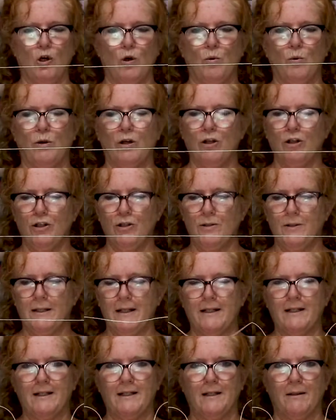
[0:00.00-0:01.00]
we're
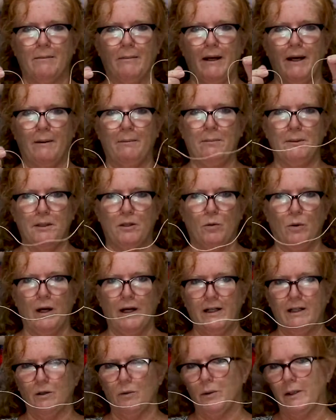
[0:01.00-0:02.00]
using some hemp
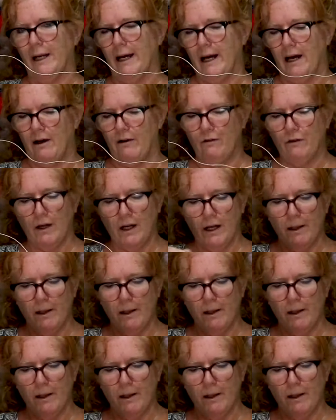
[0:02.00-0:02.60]
twine that we have,